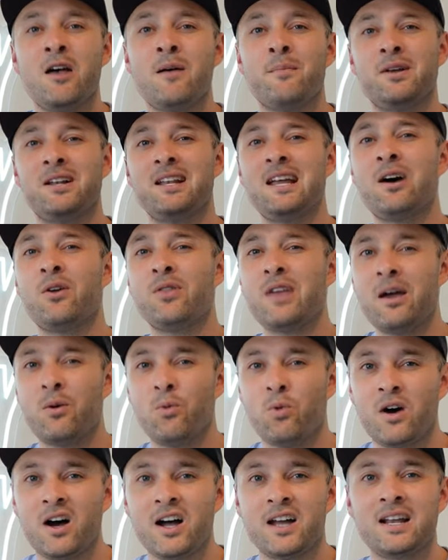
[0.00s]
but now that
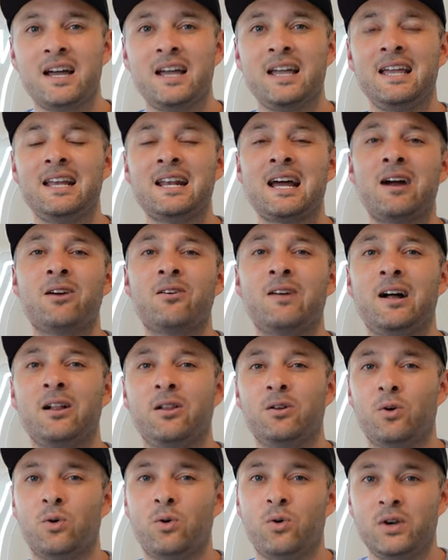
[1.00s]
wider
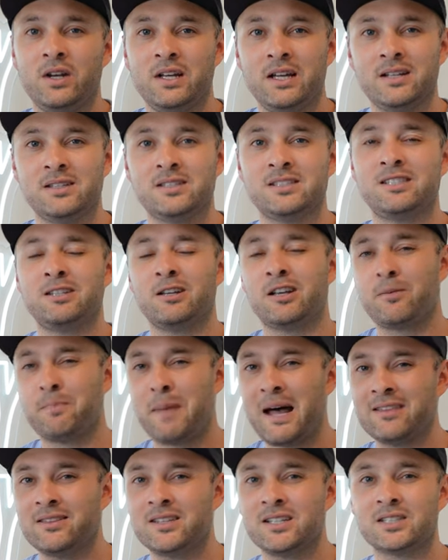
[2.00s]
NRL audience,
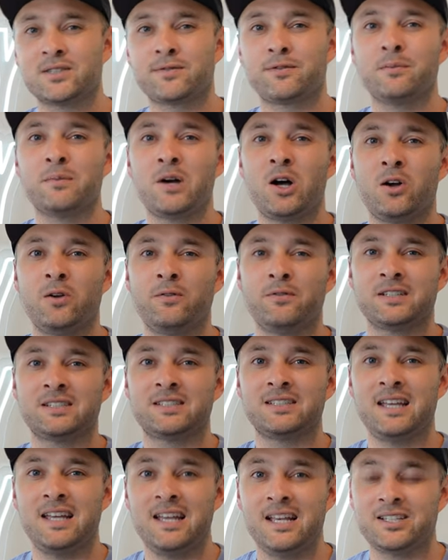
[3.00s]
pundits from
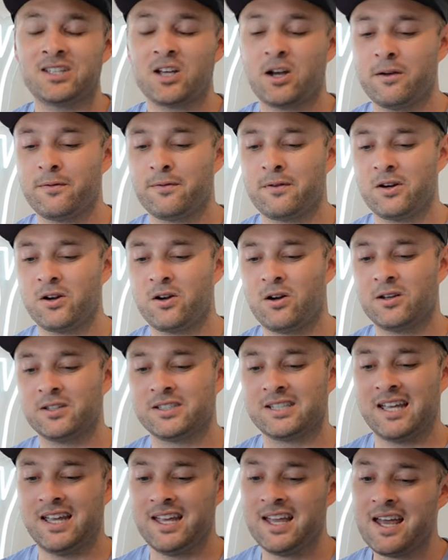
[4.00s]
overseas, over in
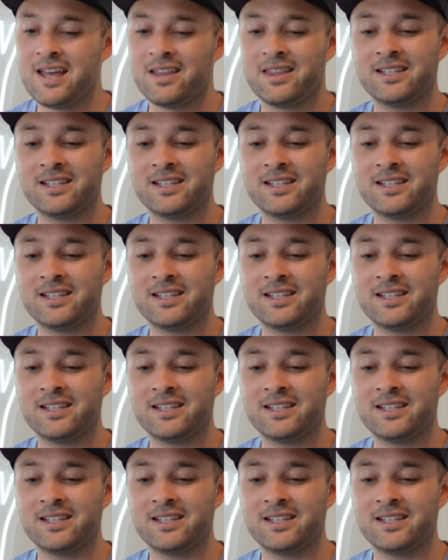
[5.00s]
Aussie,